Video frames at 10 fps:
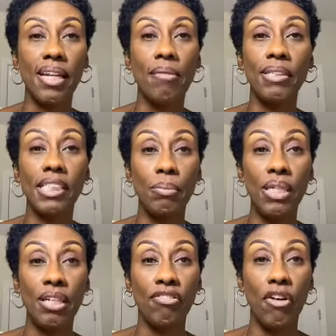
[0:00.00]
that I've been
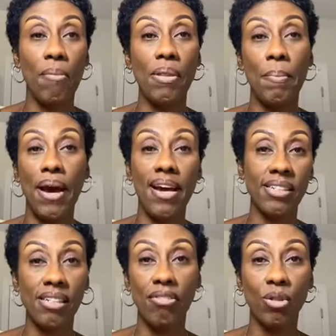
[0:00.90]
speaking from the
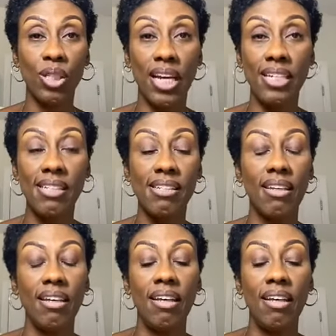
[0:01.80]
past several nights,